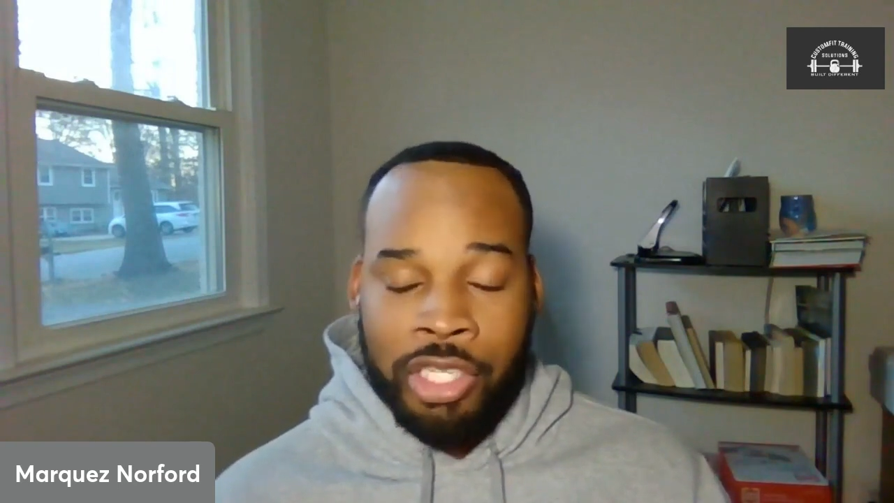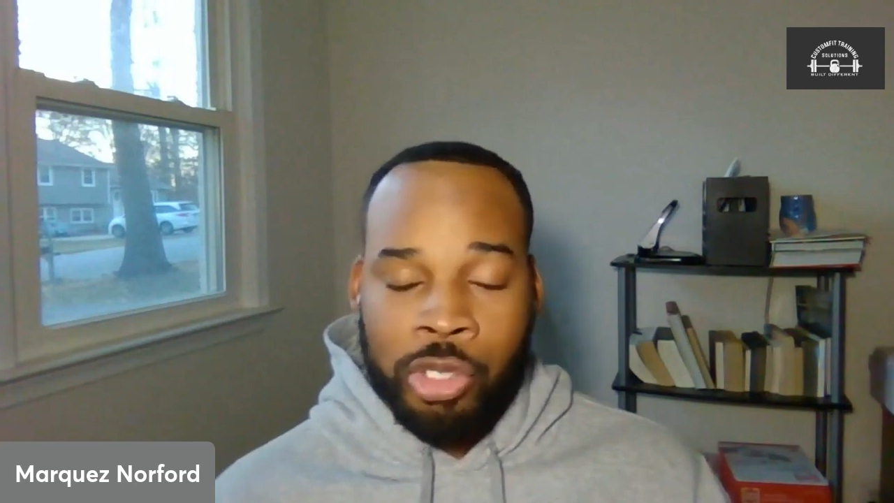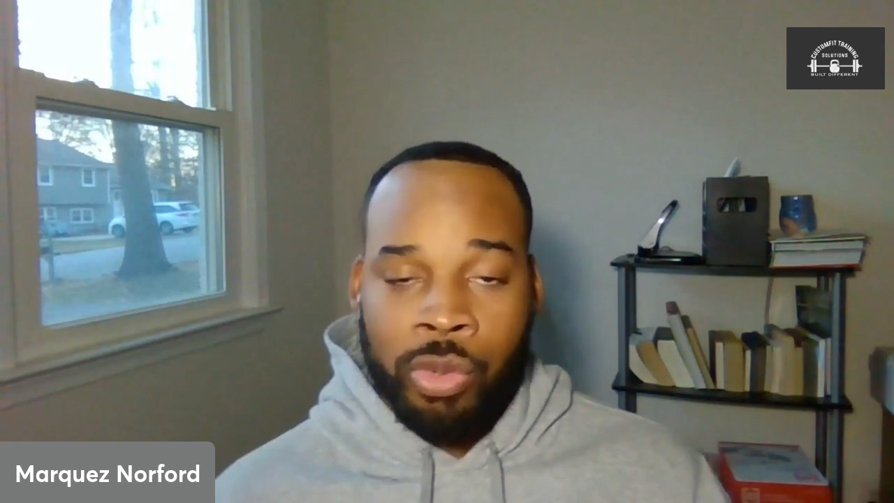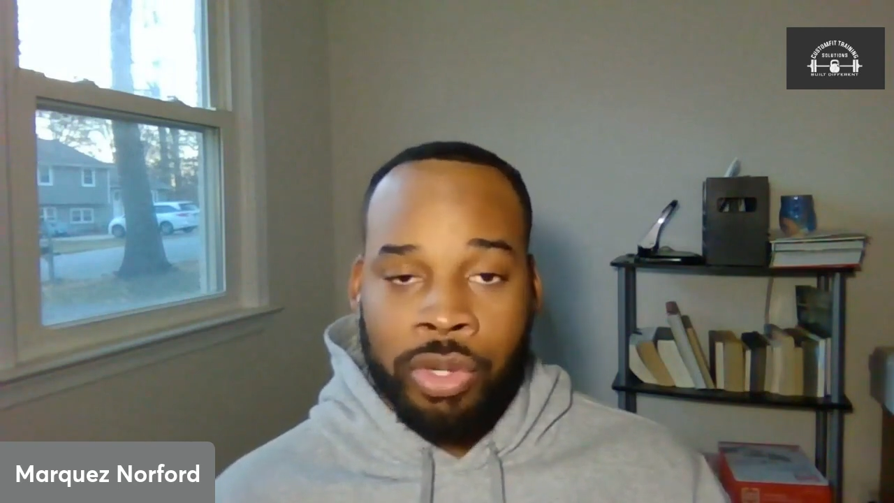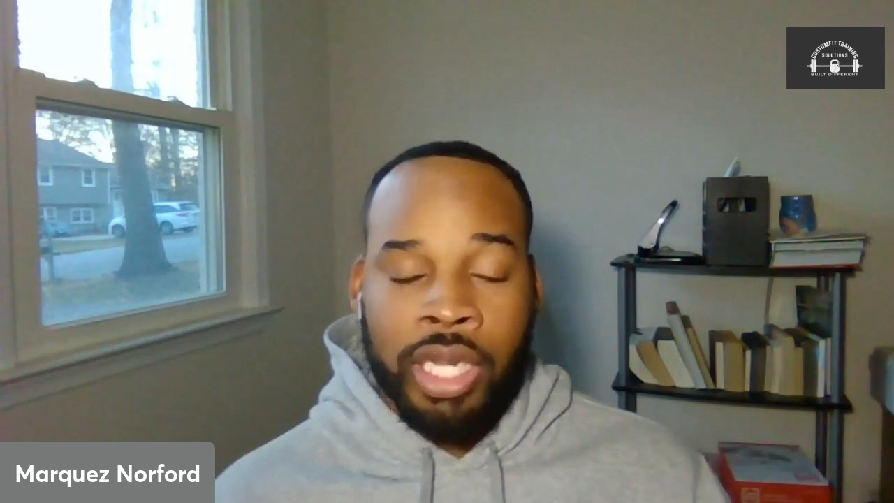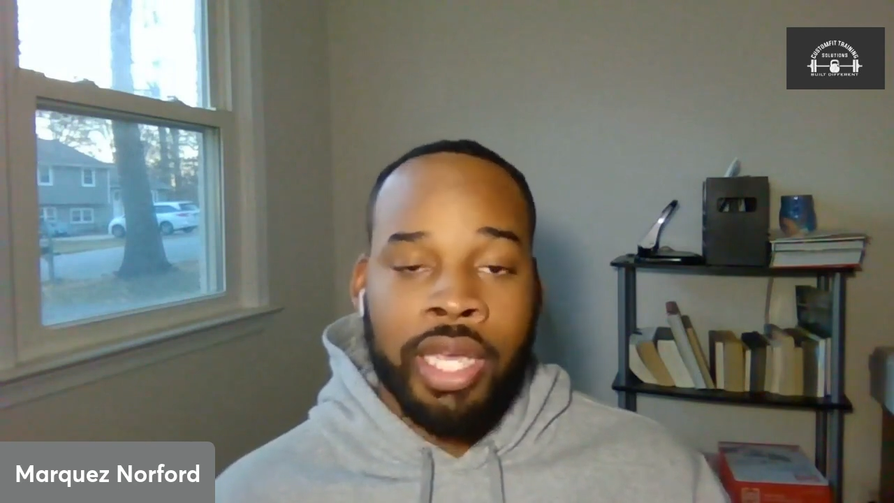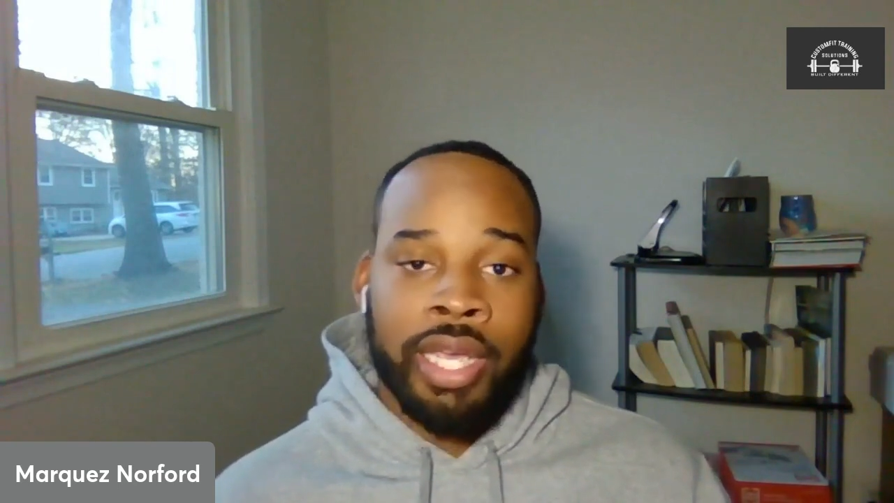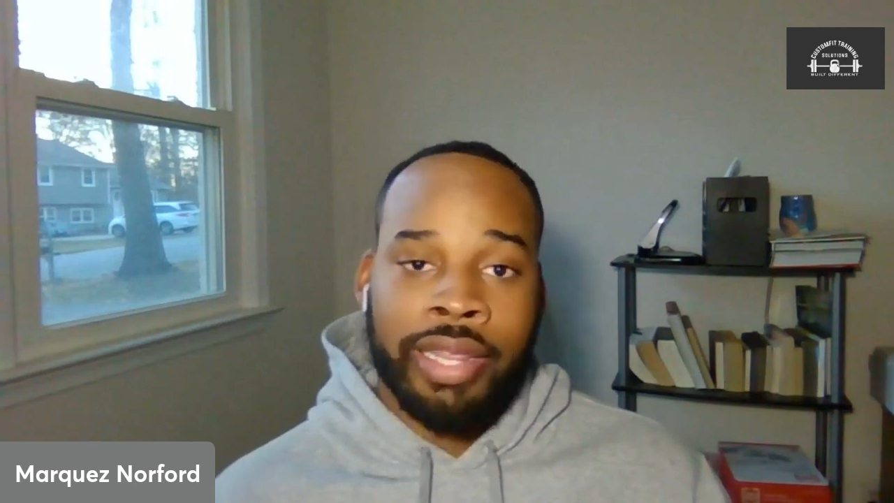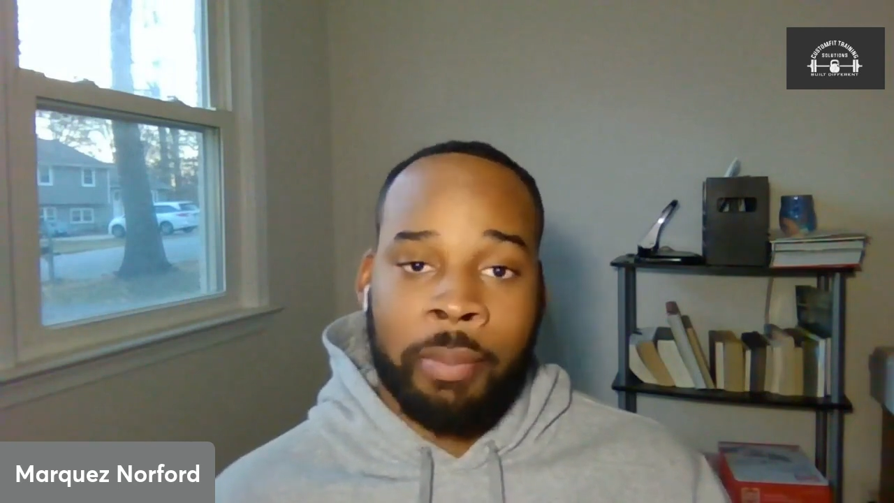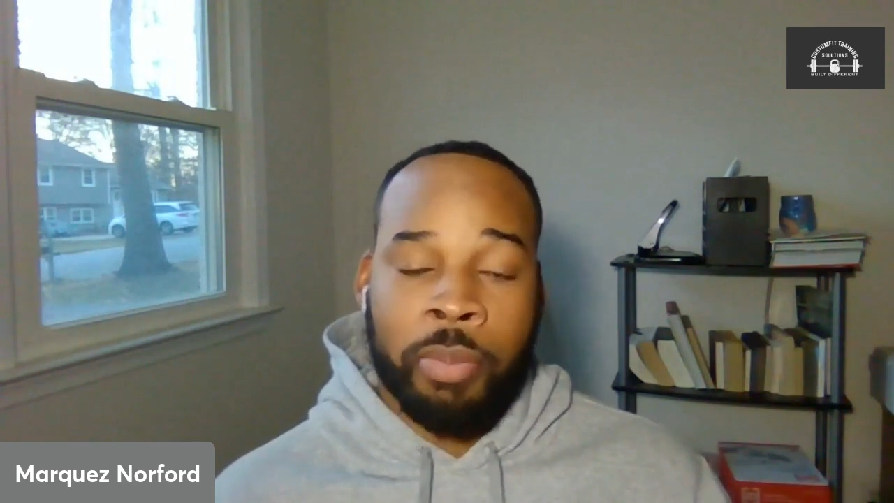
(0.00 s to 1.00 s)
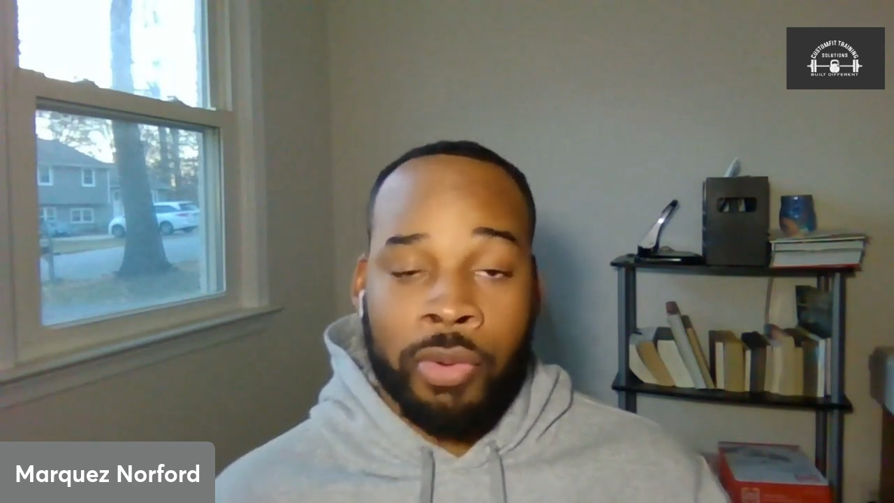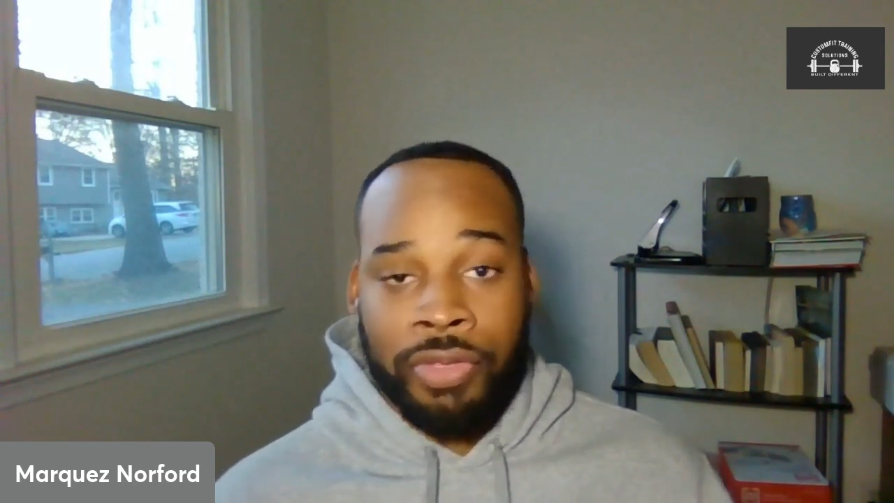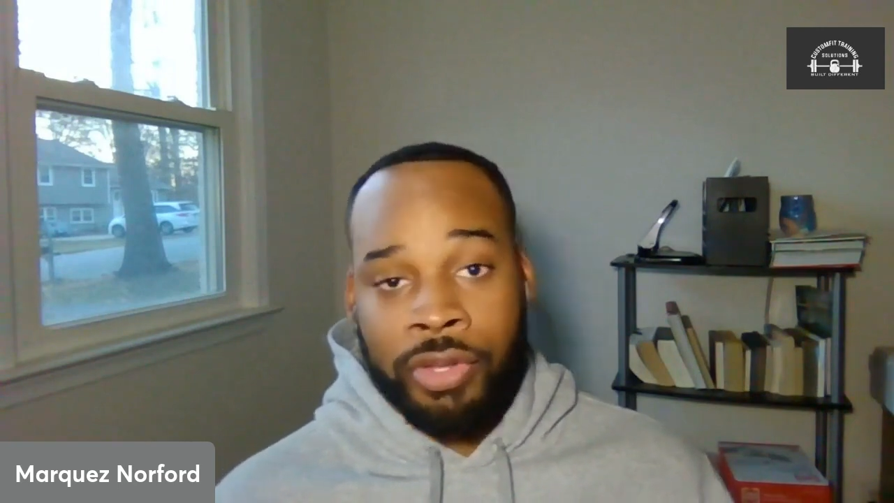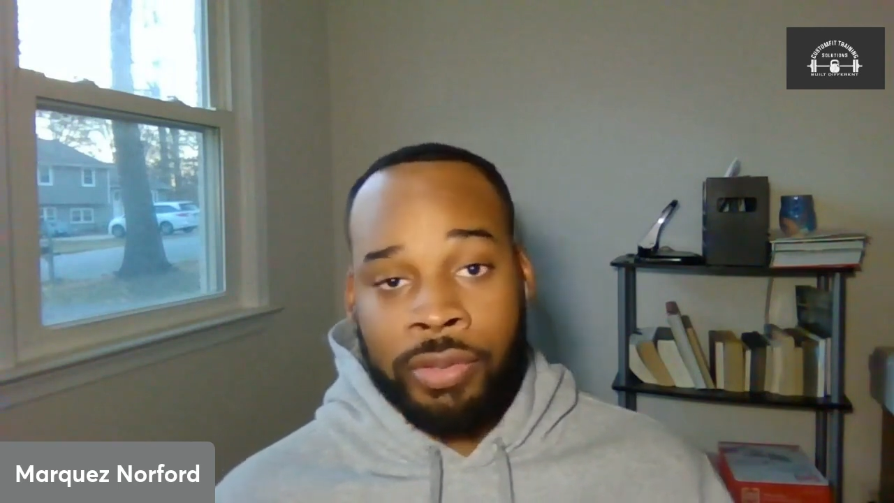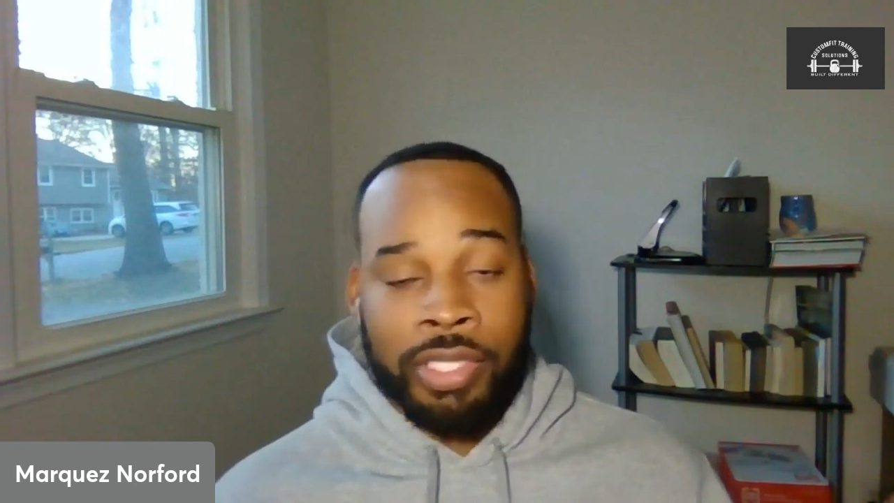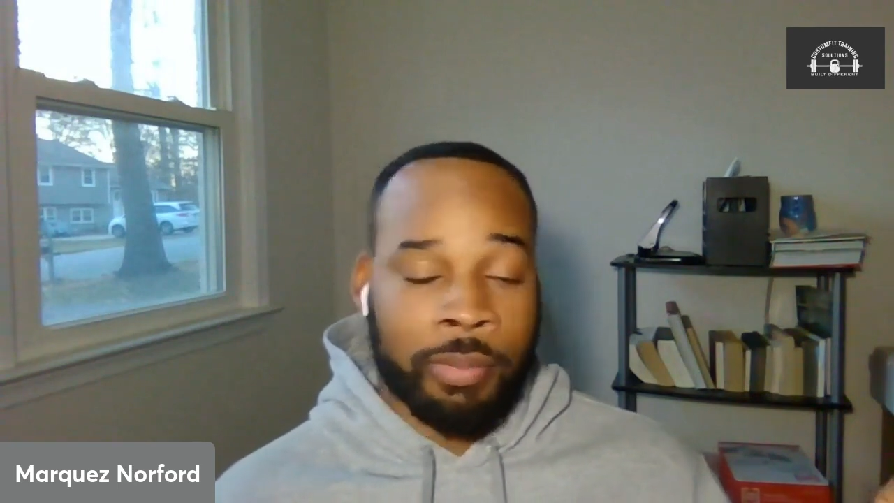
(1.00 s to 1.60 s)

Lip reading: sure that both of those,